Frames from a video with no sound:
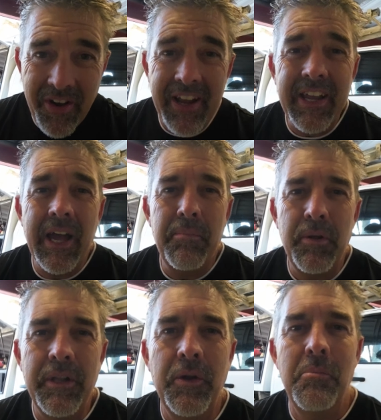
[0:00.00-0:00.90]
I had a
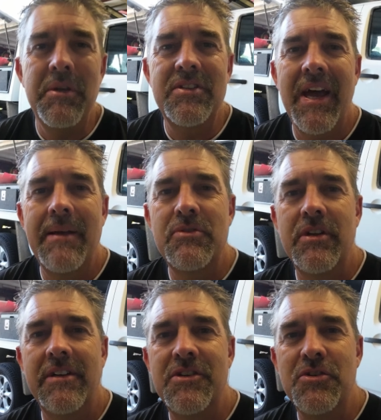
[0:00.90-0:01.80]
couple of little mishaps,
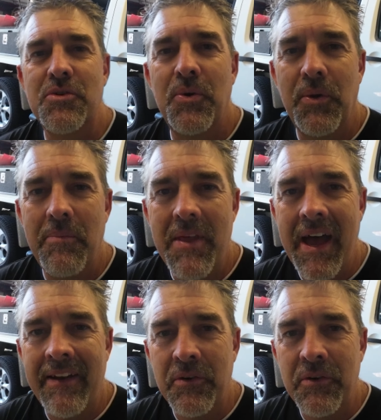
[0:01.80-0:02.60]
let's just call them that,